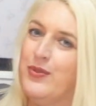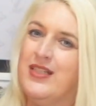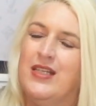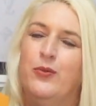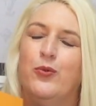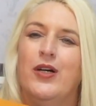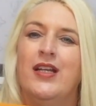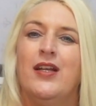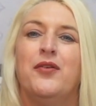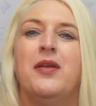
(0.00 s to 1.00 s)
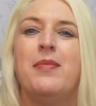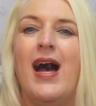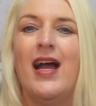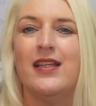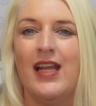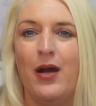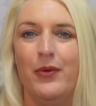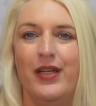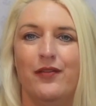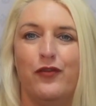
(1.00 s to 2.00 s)
was the one and only bag that I
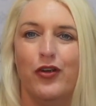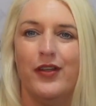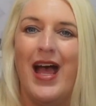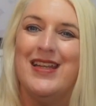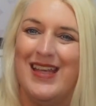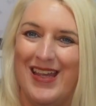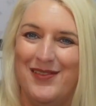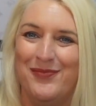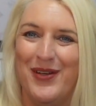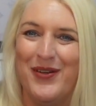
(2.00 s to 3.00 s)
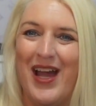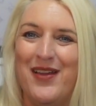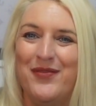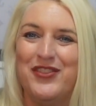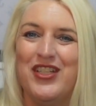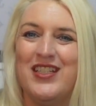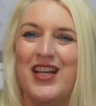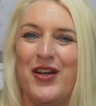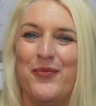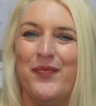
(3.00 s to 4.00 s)
went in for that day, okay? Just
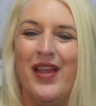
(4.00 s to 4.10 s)
her.